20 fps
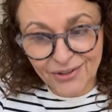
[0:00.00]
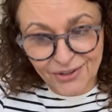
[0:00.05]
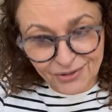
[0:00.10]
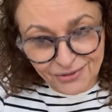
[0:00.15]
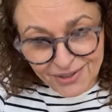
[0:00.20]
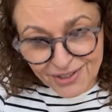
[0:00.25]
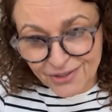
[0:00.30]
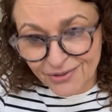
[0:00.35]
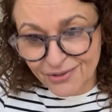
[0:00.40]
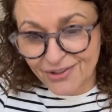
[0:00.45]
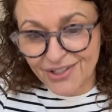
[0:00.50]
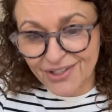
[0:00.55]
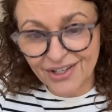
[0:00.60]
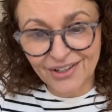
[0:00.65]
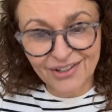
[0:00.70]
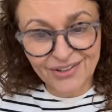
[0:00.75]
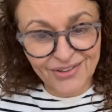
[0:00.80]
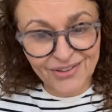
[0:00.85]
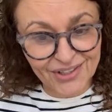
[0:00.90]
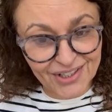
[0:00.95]
the crisscross
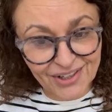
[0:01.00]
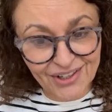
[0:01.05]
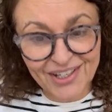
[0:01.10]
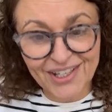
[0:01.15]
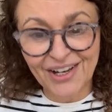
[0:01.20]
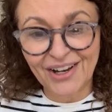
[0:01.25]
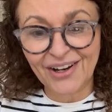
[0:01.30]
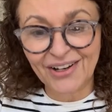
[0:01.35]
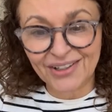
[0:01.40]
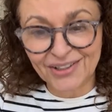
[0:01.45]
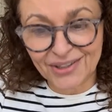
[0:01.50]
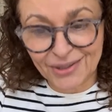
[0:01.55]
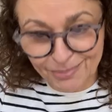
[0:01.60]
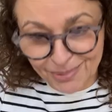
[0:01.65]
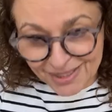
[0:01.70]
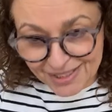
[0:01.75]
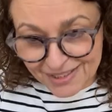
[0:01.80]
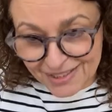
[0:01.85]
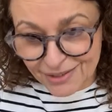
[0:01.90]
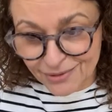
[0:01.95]
hug, the light hug, the
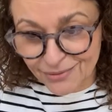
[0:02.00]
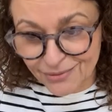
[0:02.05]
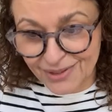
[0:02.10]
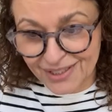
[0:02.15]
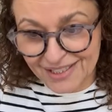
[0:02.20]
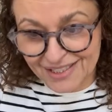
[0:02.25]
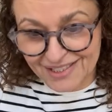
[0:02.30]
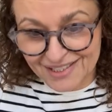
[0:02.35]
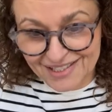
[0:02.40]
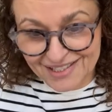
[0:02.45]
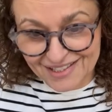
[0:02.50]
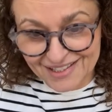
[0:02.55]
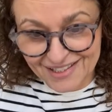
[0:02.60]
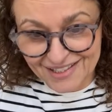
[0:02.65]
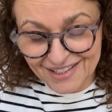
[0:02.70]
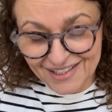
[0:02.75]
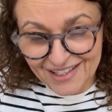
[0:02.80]
big squeeze.